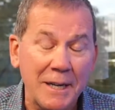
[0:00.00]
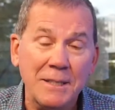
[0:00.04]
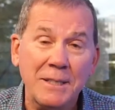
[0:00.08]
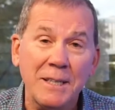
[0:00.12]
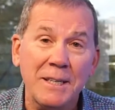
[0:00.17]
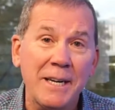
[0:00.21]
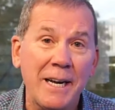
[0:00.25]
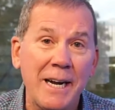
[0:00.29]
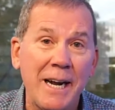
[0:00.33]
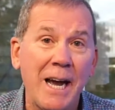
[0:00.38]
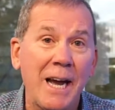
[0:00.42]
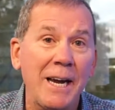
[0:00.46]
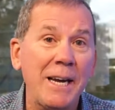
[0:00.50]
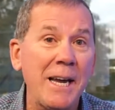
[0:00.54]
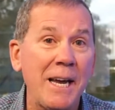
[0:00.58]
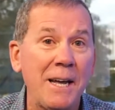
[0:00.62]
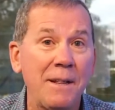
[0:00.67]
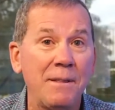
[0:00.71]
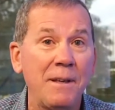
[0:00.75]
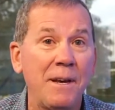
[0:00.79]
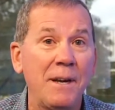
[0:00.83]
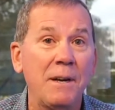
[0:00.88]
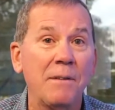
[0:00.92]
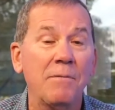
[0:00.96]
today, I
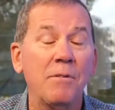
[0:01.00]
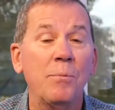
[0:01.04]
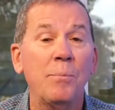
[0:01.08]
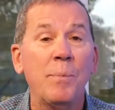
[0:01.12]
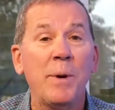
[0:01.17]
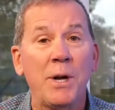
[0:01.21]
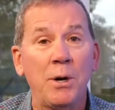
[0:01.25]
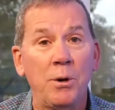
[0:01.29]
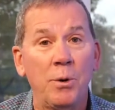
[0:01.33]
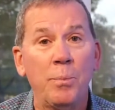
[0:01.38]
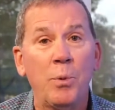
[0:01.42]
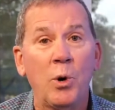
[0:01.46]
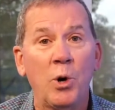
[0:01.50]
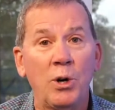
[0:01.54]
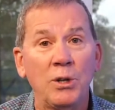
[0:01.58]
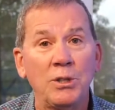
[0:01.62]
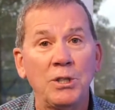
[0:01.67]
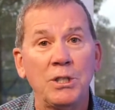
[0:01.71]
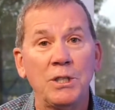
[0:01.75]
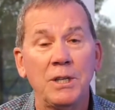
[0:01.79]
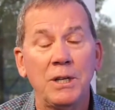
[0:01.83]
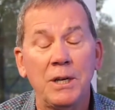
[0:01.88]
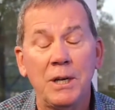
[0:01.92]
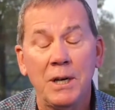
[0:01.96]
can't think of a better
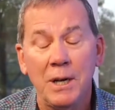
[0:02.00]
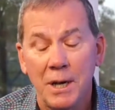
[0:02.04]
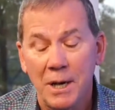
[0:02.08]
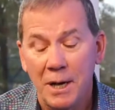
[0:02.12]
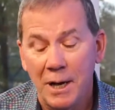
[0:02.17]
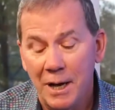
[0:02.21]
person